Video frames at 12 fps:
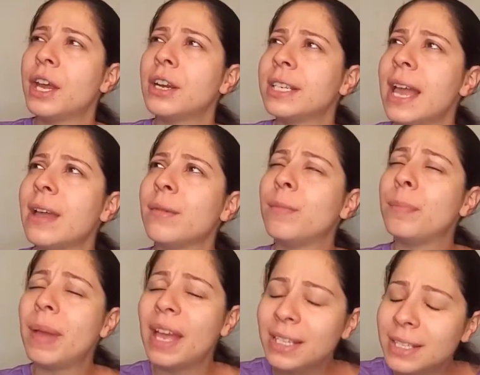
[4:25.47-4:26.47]
There's a
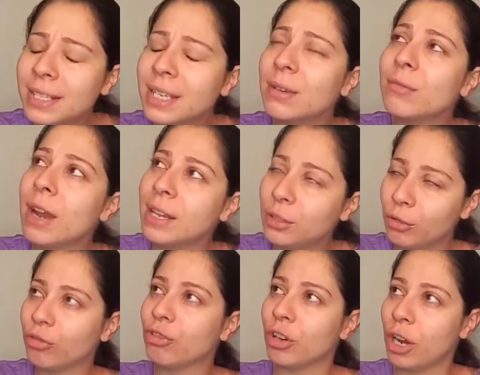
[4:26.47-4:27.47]
Penske
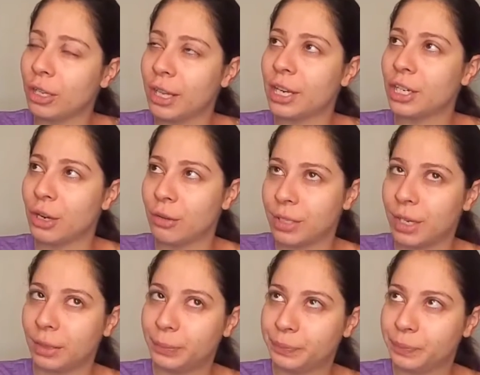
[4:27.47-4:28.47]
rental truck that shows
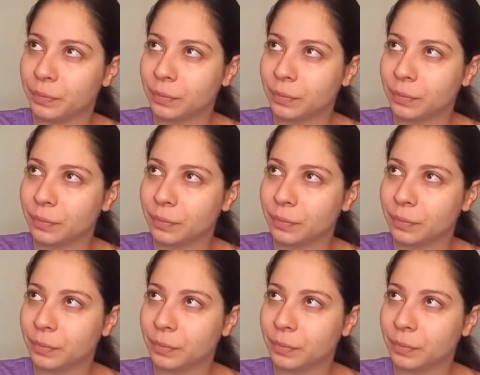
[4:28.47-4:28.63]
up.